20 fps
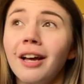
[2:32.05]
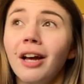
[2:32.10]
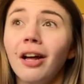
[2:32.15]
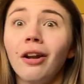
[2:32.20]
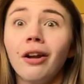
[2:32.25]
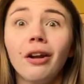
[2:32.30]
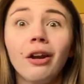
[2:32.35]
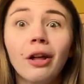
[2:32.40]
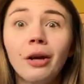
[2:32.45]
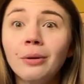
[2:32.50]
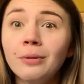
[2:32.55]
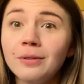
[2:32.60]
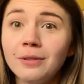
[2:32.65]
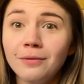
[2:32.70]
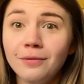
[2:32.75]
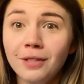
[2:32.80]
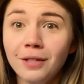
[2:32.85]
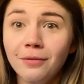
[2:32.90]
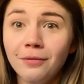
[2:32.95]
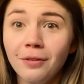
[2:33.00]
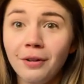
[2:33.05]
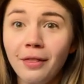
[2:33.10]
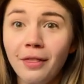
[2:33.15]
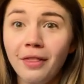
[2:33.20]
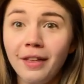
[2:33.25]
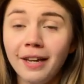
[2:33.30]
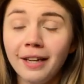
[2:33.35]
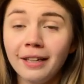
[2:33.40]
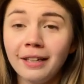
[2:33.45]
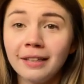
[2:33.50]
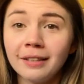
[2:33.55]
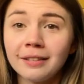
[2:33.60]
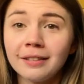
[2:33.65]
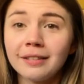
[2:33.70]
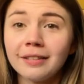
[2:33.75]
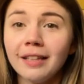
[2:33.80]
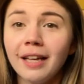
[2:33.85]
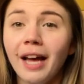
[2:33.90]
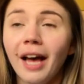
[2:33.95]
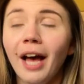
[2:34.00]
loads of different
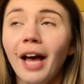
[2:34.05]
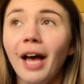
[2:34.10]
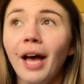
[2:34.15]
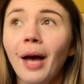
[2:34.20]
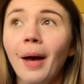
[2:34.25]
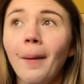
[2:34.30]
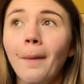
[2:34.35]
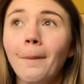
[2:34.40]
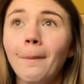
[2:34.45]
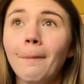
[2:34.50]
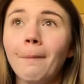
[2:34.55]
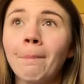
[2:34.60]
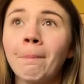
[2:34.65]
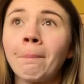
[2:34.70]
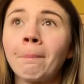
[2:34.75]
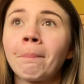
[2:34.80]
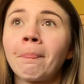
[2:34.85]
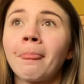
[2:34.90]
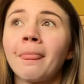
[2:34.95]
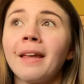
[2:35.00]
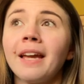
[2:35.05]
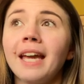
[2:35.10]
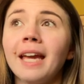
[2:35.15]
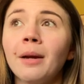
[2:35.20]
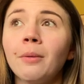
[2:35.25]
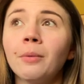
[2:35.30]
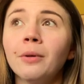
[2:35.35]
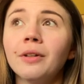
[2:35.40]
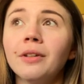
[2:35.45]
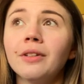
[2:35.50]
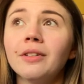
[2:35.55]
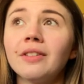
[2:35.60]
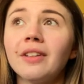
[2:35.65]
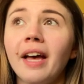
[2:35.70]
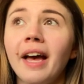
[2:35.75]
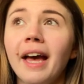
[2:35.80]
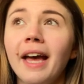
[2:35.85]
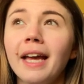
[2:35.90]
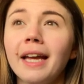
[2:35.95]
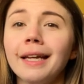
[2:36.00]
things. It was
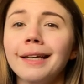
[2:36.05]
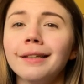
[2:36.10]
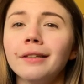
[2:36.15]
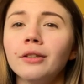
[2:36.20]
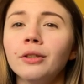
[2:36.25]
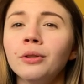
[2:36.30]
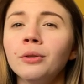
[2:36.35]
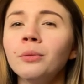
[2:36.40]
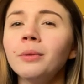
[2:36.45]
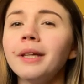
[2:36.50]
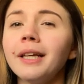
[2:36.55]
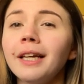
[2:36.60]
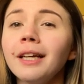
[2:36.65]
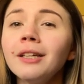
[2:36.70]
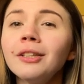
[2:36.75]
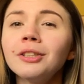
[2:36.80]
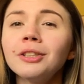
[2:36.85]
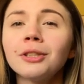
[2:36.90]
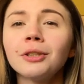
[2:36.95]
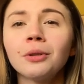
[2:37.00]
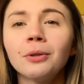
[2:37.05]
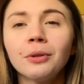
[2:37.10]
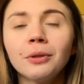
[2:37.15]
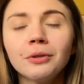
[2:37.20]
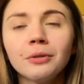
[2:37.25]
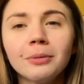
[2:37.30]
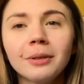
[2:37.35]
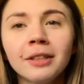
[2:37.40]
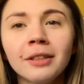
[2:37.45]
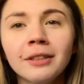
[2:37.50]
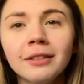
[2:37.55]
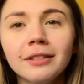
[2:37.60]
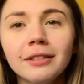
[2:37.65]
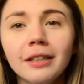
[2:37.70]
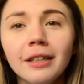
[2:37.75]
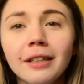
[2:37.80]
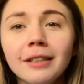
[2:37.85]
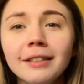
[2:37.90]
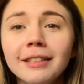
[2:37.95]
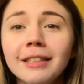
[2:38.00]
a new-ish course when I
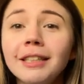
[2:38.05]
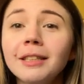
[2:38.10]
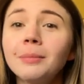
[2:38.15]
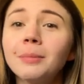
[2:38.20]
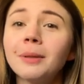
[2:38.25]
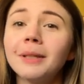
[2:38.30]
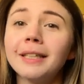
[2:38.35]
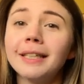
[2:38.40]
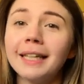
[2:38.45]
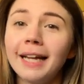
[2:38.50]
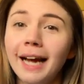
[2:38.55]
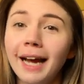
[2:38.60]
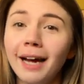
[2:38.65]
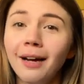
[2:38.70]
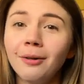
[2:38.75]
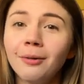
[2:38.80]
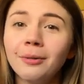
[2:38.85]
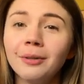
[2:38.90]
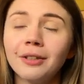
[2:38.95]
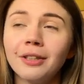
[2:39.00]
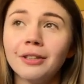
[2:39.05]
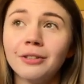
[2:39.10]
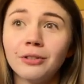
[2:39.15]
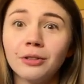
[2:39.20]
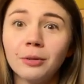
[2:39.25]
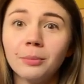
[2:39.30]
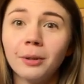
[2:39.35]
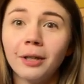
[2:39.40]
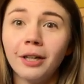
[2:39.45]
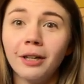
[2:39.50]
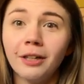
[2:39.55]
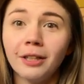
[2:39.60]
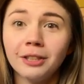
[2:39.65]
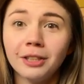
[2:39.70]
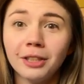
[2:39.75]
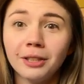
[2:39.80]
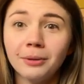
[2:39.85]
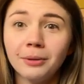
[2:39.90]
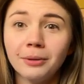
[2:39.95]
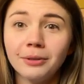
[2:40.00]
started, but now the zoo
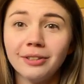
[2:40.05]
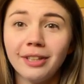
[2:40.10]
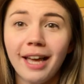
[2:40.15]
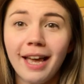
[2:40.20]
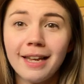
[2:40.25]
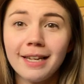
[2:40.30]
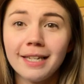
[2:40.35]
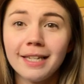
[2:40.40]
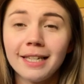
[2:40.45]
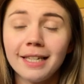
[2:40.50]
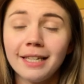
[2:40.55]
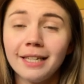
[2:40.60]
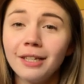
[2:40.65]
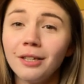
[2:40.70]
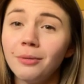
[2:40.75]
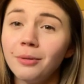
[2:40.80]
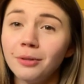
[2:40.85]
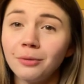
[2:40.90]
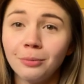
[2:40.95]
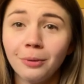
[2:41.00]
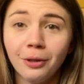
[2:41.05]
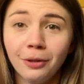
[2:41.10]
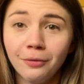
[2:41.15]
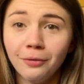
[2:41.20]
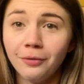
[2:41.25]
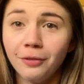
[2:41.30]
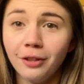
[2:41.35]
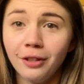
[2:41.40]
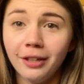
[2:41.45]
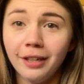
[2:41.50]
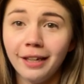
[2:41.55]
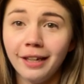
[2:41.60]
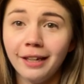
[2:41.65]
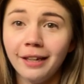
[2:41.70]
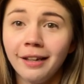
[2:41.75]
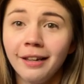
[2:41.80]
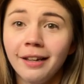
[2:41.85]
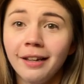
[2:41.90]
biology course at NTU is one of the